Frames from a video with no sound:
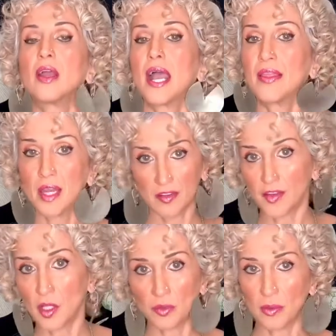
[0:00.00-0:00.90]
And then I
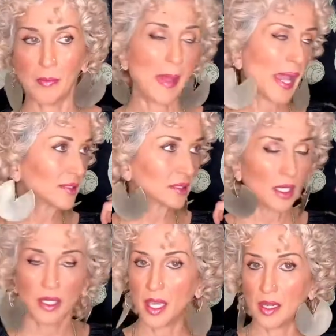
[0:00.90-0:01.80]
followed with my mask.
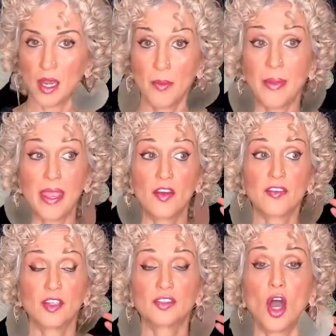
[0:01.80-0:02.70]
Again, my hair
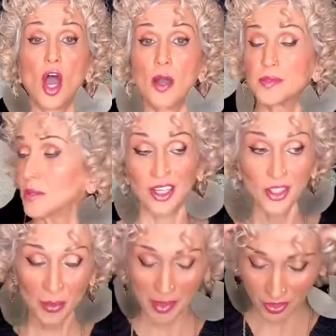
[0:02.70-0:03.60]
felt optimal.
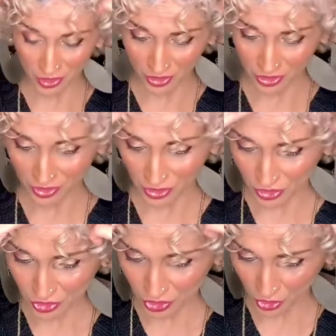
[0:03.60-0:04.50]
Look at my curls. They're
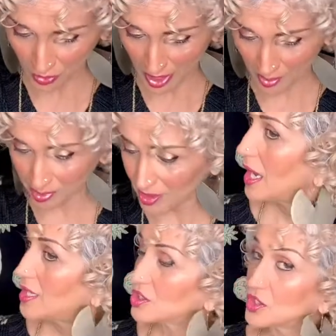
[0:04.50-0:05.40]
so happy
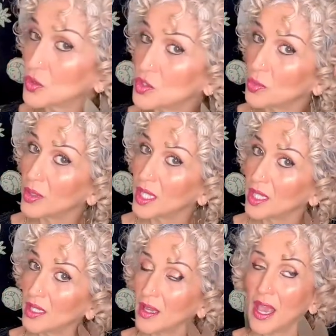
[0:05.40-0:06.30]
and so
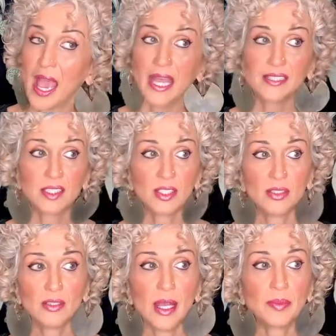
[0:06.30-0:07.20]
springy. I
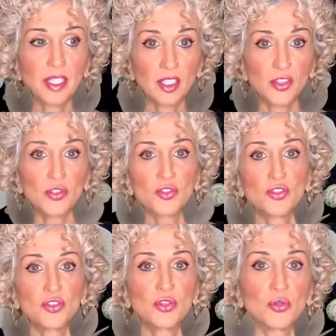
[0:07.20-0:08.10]
still am getting
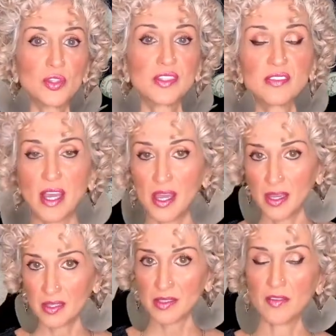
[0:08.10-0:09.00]
used to the
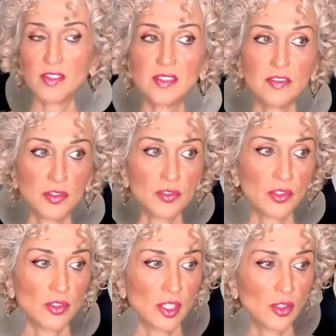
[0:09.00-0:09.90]
size of the
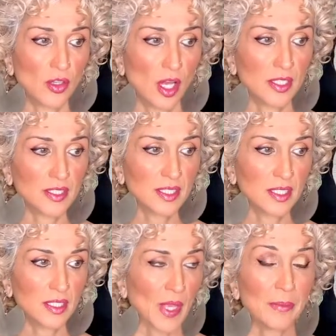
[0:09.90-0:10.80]
diffuser, in all
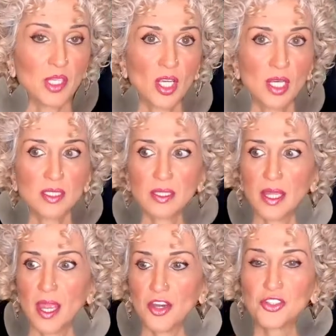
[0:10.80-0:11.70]
honesty. And because the
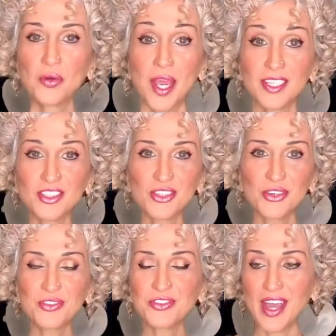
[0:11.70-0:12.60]
hair dries
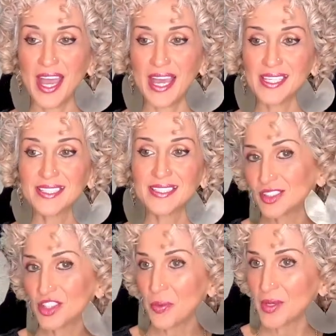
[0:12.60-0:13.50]
so fast,
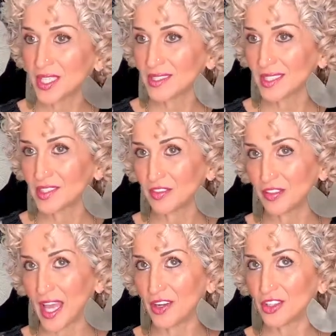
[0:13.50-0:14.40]
some days it's
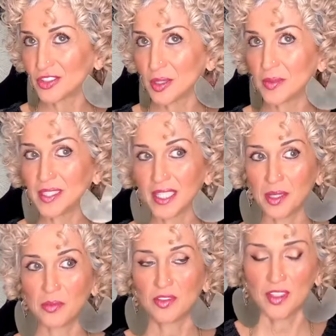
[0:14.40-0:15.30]
flatter, some days I get
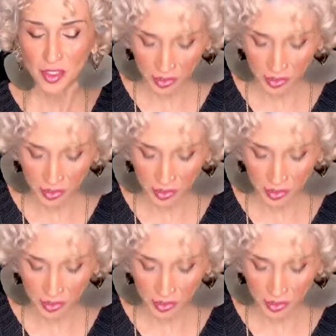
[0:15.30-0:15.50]
more volume